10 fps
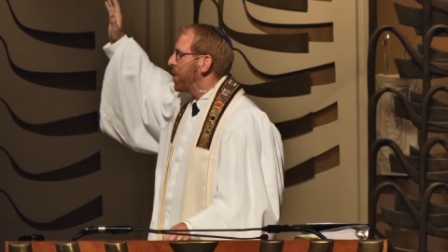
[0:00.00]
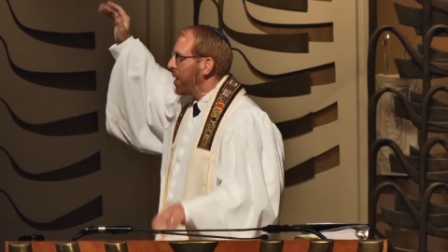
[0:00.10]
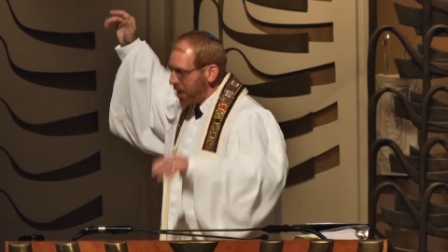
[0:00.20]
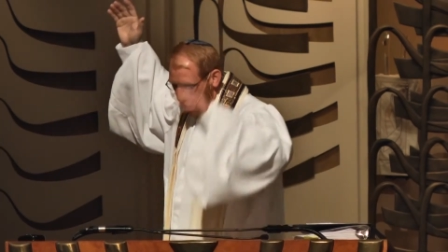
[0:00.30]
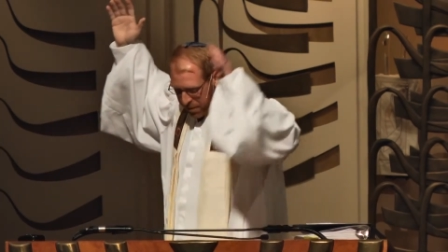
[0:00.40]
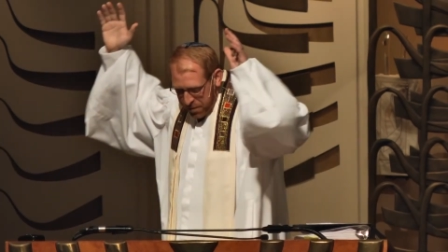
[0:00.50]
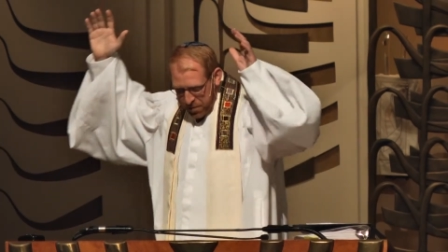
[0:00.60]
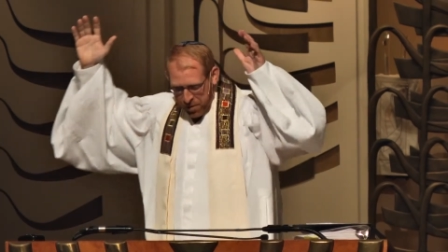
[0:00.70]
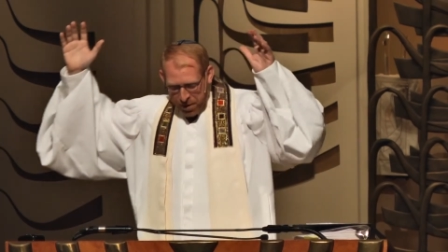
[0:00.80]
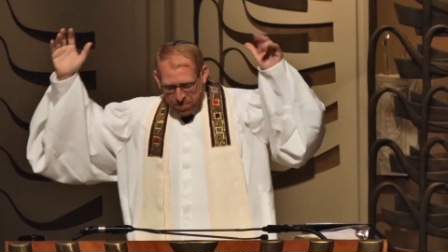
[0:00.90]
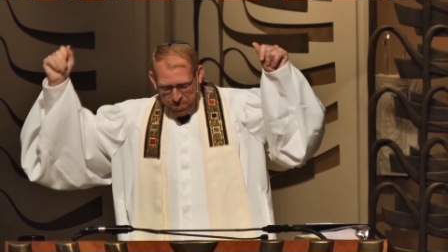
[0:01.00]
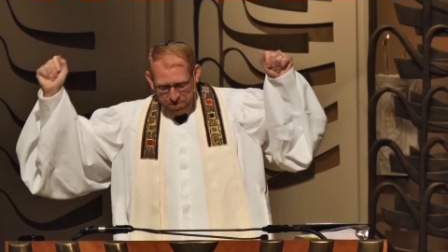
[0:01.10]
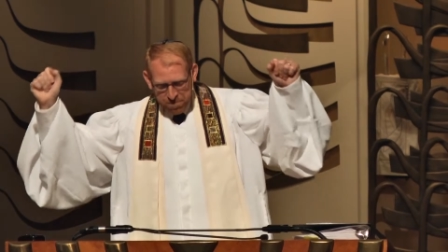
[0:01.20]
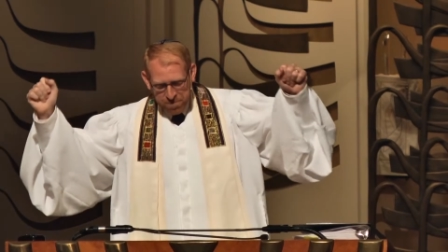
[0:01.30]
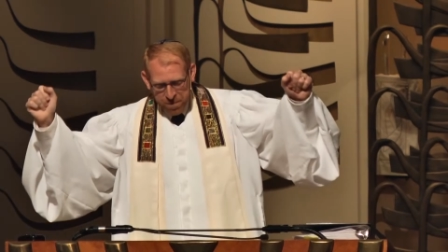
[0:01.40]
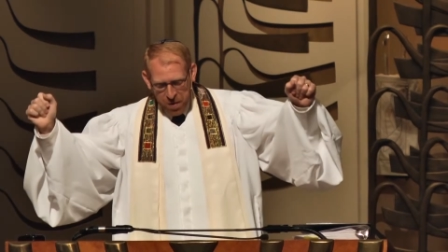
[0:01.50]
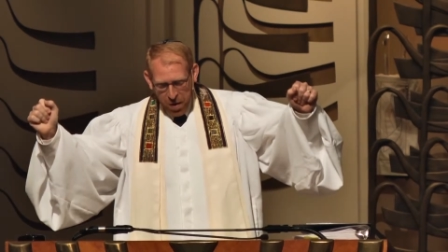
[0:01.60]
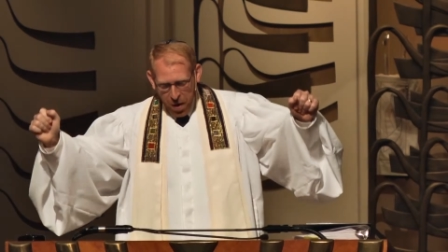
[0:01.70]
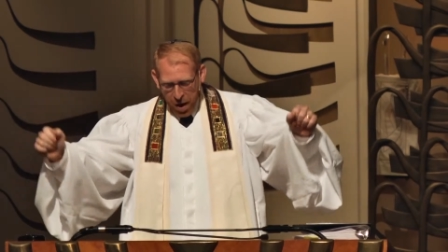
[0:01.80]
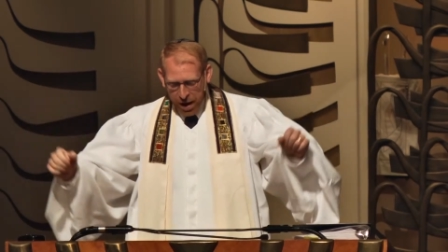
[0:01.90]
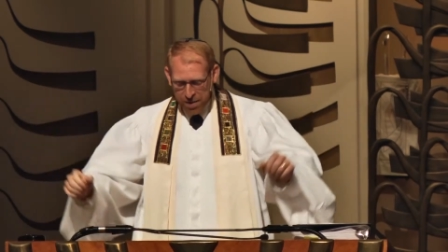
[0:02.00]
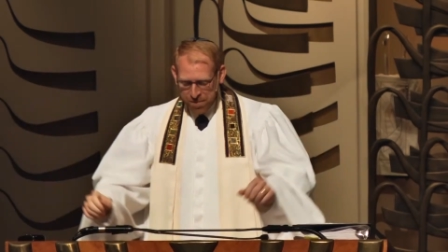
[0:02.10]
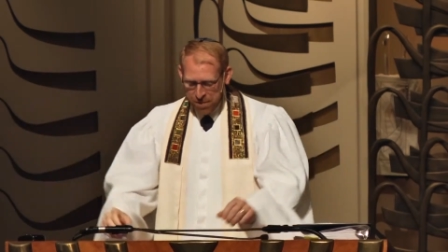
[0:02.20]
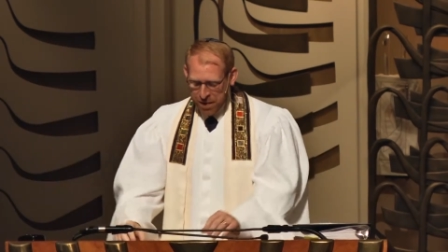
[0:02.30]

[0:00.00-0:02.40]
Enough. Good. All right.